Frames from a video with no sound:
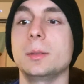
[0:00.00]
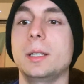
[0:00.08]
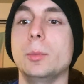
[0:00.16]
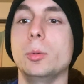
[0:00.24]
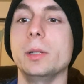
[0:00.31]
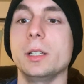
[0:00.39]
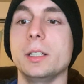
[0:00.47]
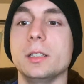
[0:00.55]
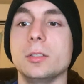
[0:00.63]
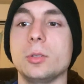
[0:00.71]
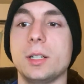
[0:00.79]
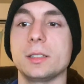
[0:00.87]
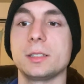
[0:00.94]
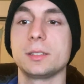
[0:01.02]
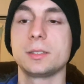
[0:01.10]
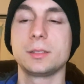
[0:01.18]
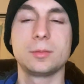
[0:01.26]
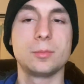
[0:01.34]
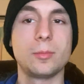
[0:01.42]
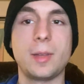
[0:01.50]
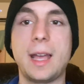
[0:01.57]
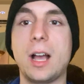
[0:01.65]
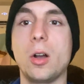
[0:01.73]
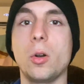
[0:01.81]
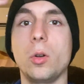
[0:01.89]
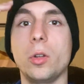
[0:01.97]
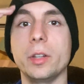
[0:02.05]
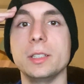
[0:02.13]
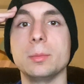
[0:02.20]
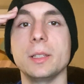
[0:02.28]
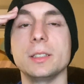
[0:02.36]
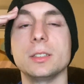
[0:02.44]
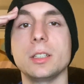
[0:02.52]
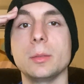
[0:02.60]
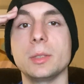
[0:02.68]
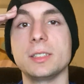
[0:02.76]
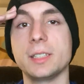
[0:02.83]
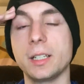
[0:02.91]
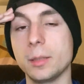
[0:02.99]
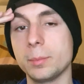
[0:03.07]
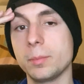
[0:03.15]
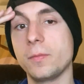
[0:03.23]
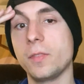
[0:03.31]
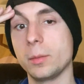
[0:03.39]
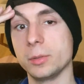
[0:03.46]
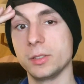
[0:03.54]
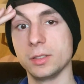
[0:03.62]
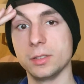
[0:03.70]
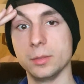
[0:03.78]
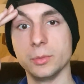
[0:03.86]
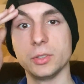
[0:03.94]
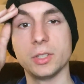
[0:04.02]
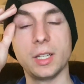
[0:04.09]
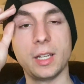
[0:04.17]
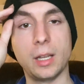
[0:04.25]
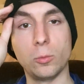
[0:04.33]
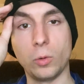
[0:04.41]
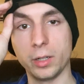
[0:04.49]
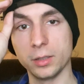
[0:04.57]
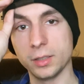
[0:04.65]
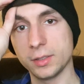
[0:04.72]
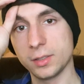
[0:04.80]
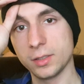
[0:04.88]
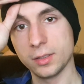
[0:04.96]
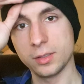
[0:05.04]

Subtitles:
mobility across how all these places are able to set up fiber systems and wireless.